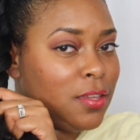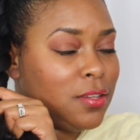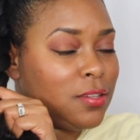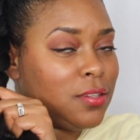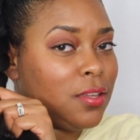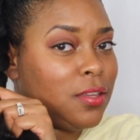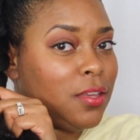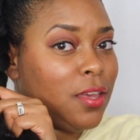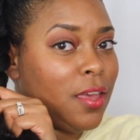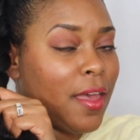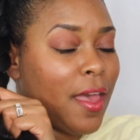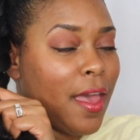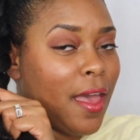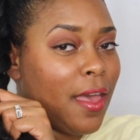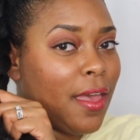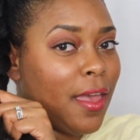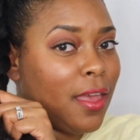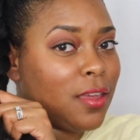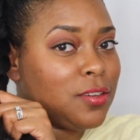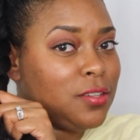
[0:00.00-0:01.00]
So yeah,
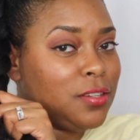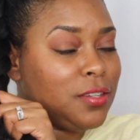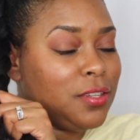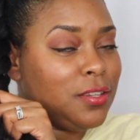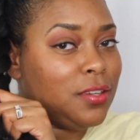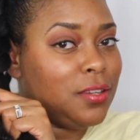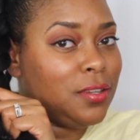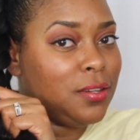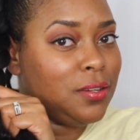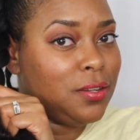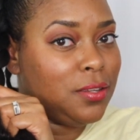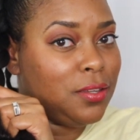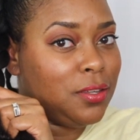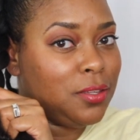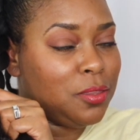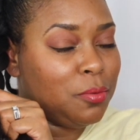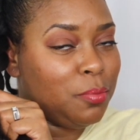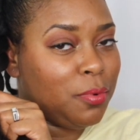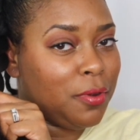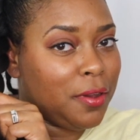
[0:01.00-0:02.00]
I actually
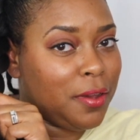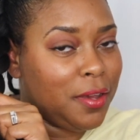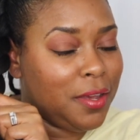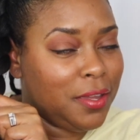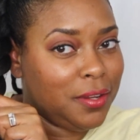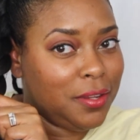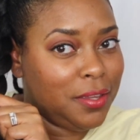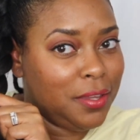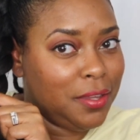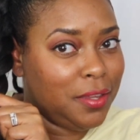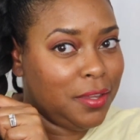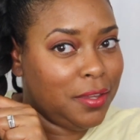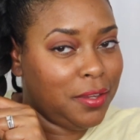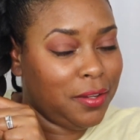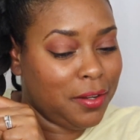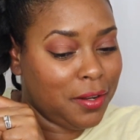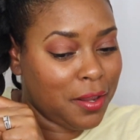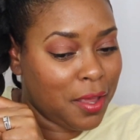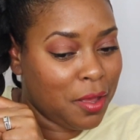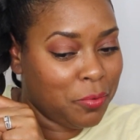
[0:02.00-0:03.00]
undid the braid
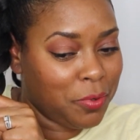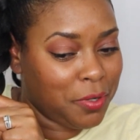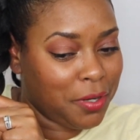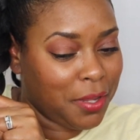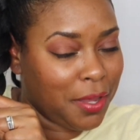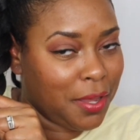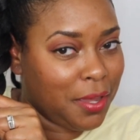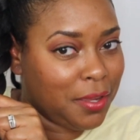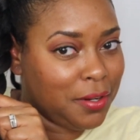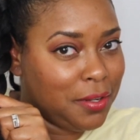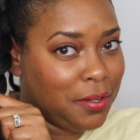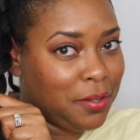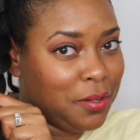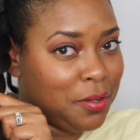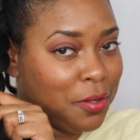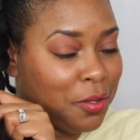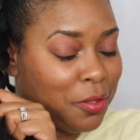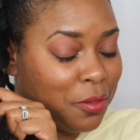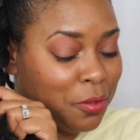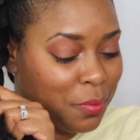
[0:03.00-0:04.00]
and I want to add in
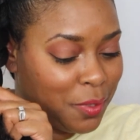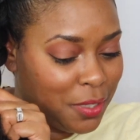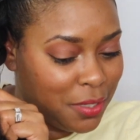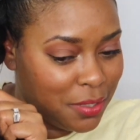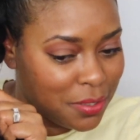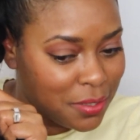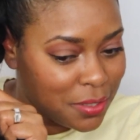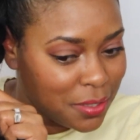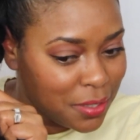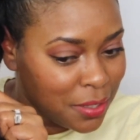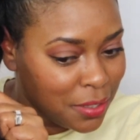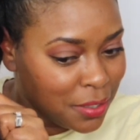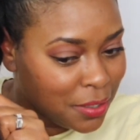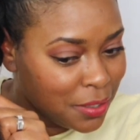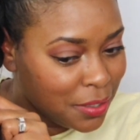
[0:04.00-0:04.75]
another piece.